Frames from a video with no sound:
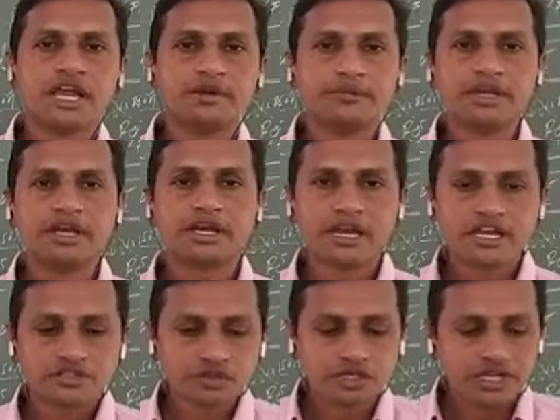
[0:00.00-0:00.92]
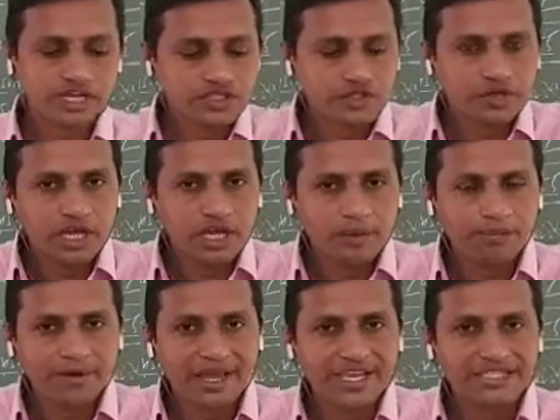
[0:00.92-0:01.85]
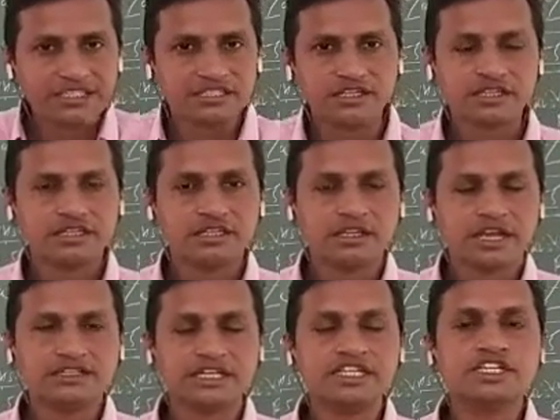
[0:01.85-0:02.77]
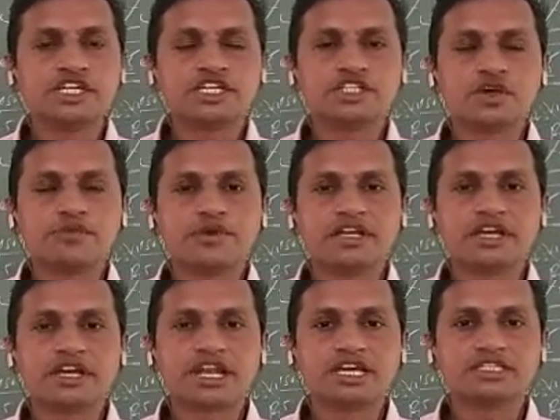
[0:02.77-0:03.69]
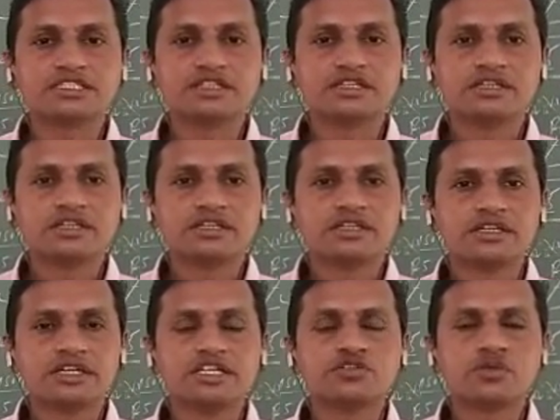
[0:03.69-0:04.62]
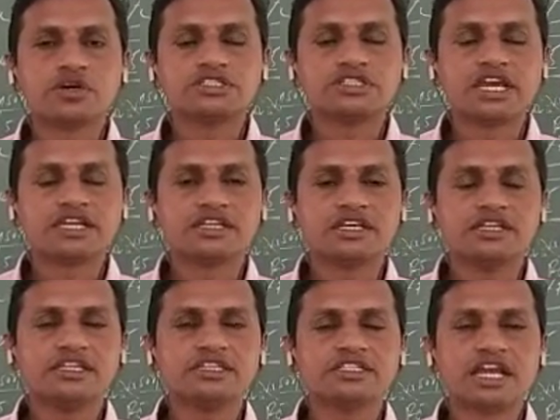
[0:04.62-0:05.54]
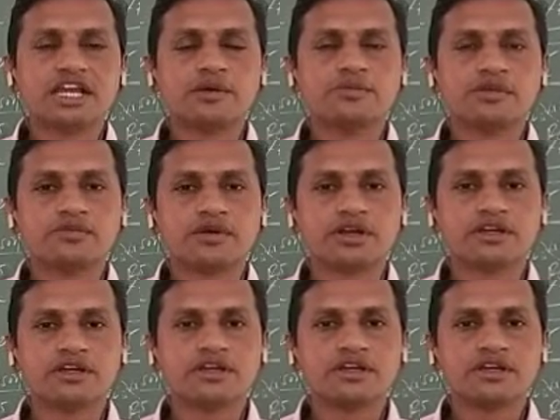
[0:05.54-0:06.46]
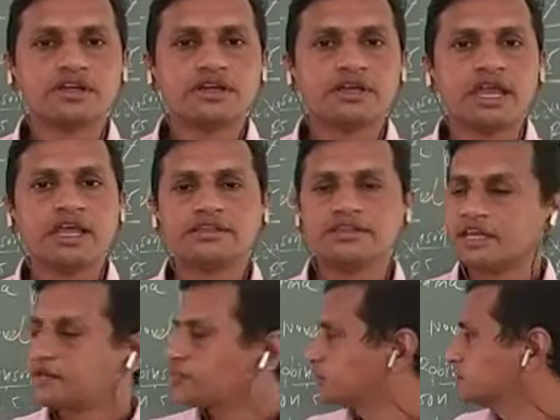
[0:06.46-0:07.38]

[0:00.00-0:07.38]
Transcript: and middle class was gradually uprised, and the interest of middle class was that in this kind of the work, and that was